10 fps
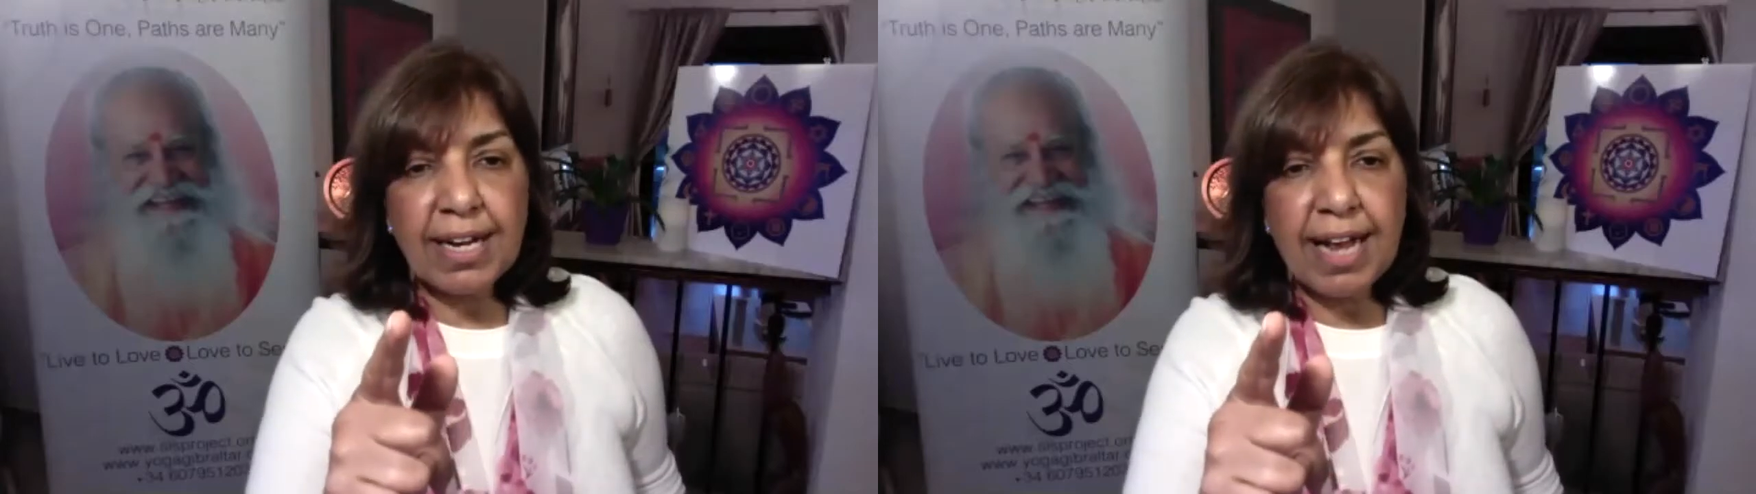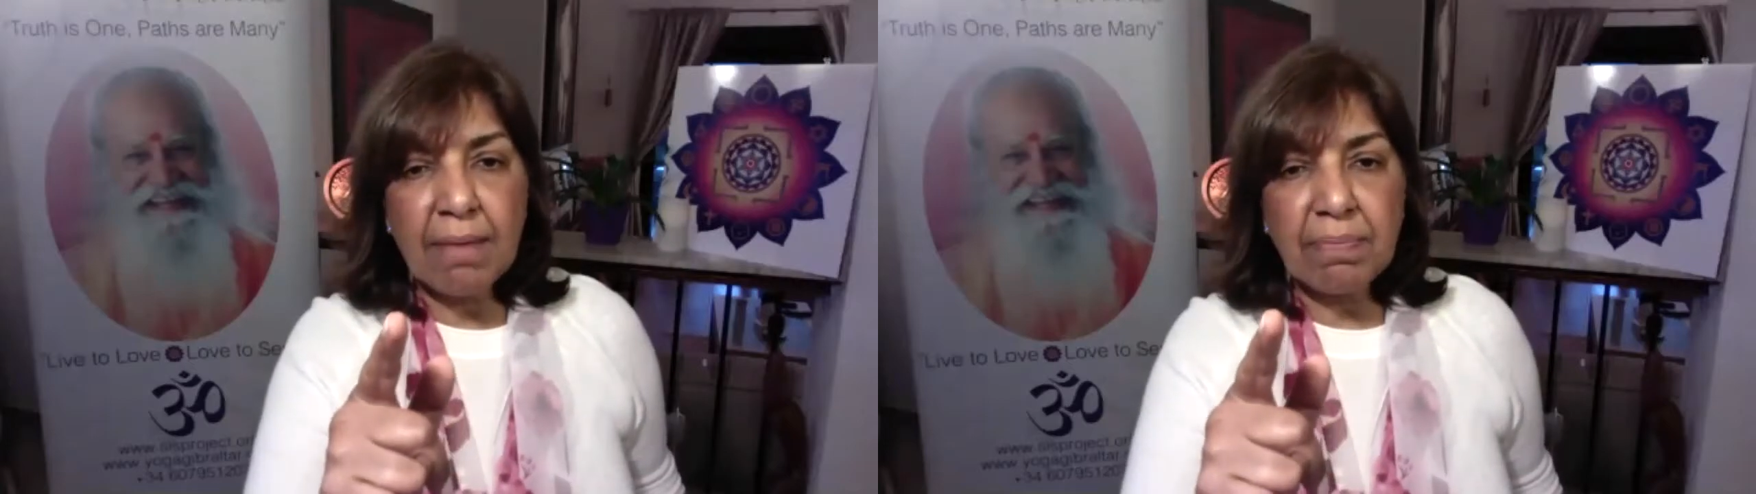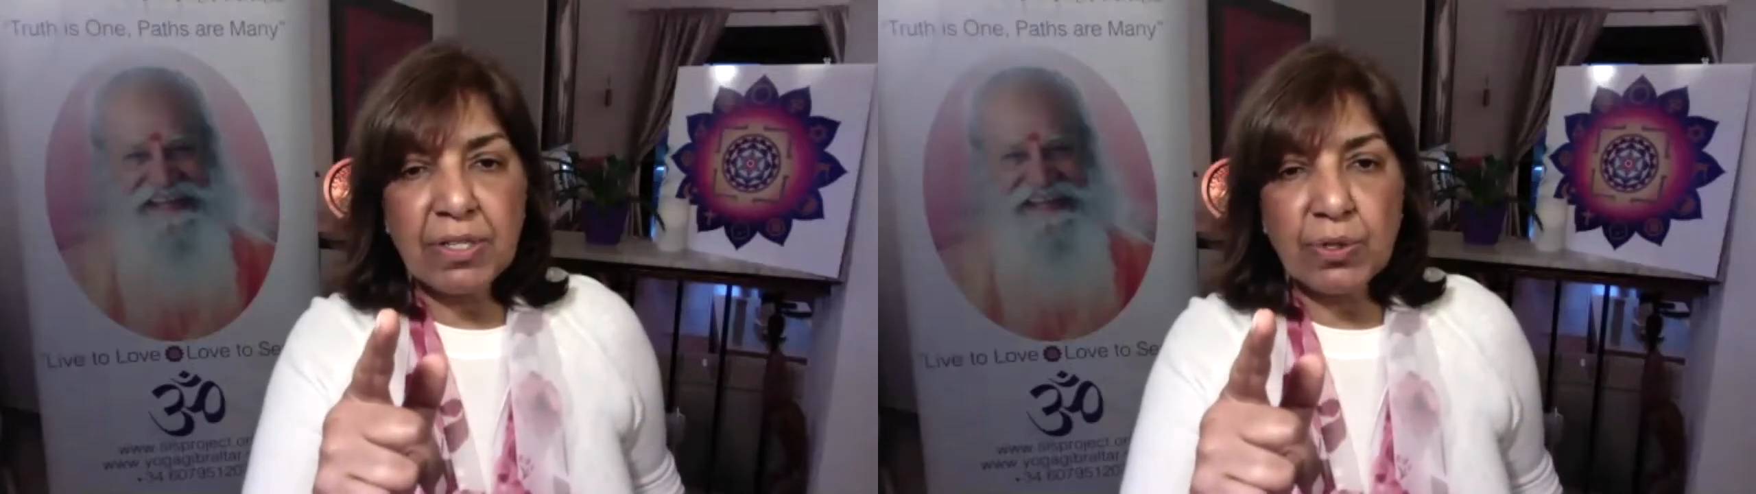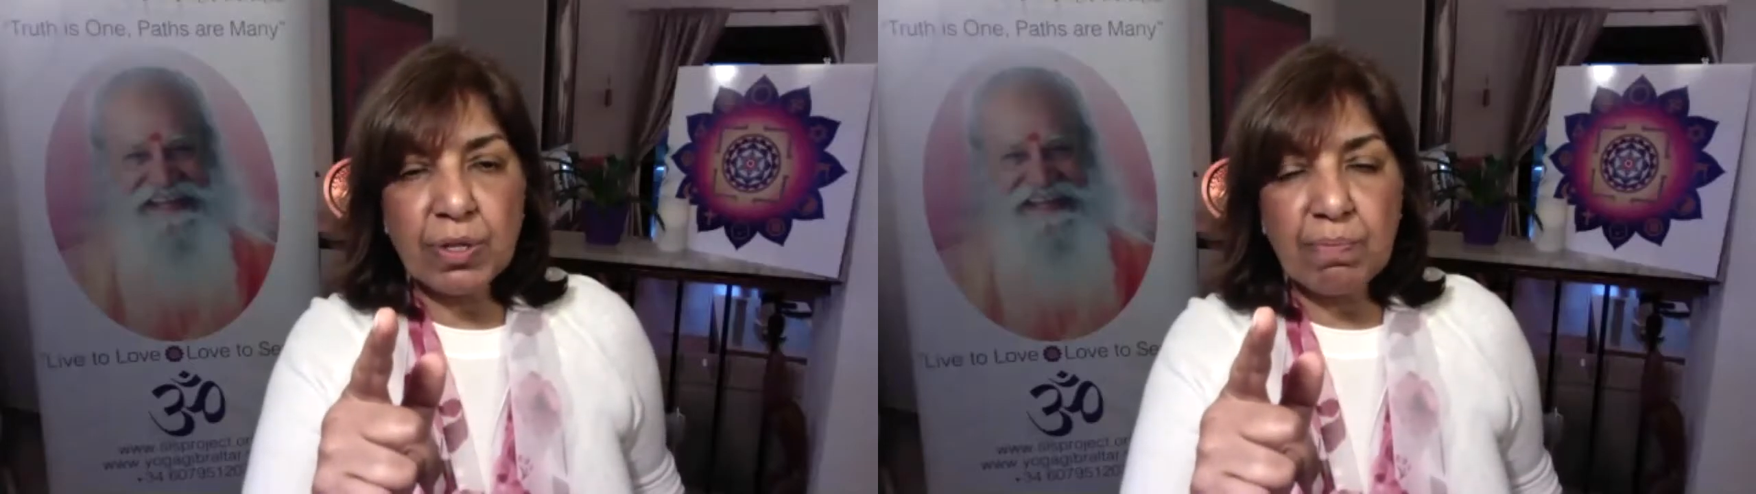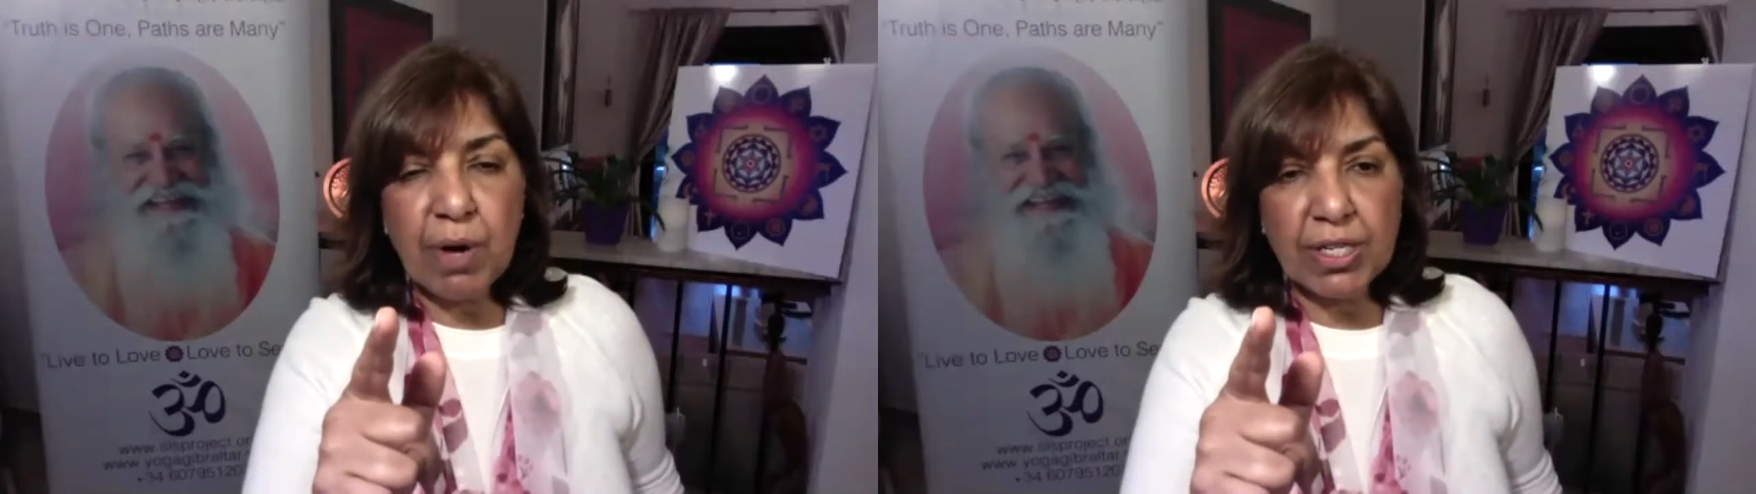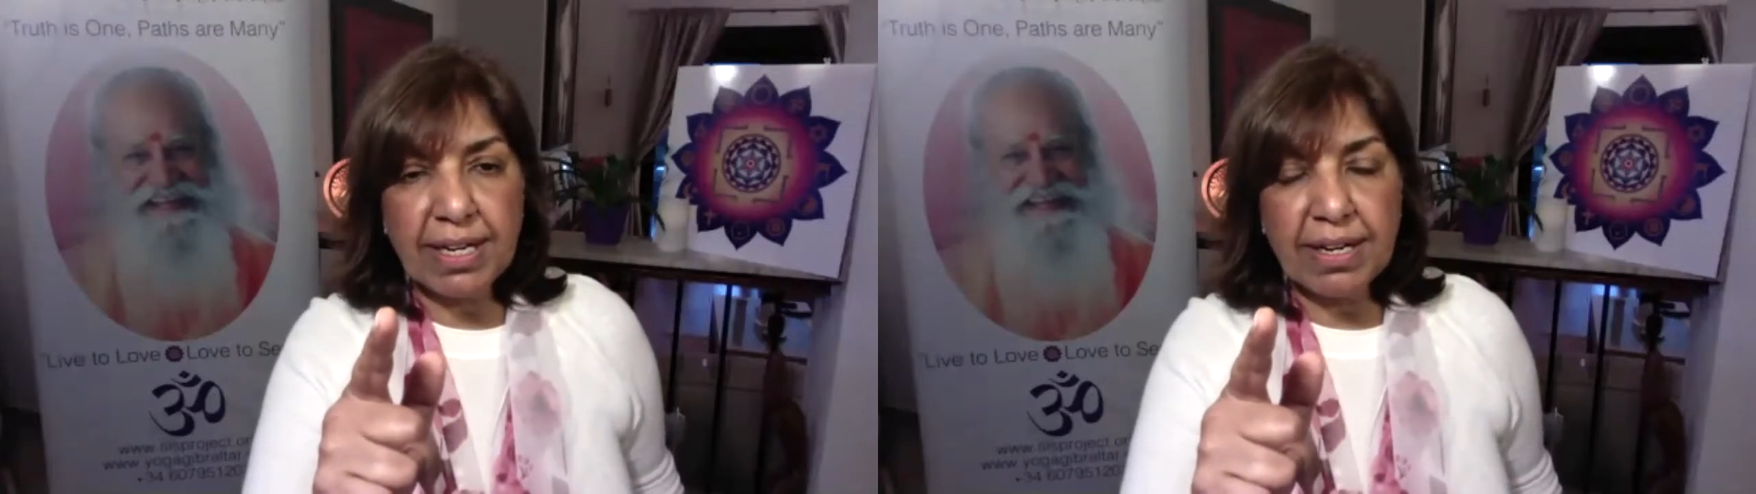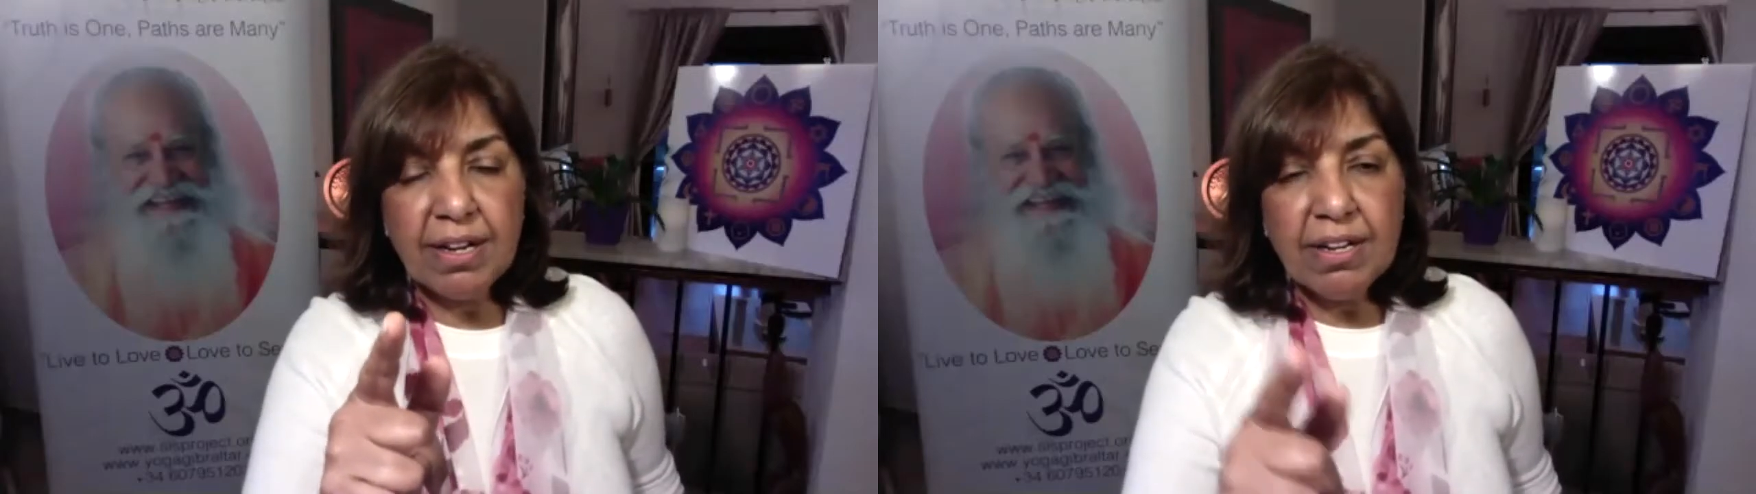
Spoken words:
happen to the body.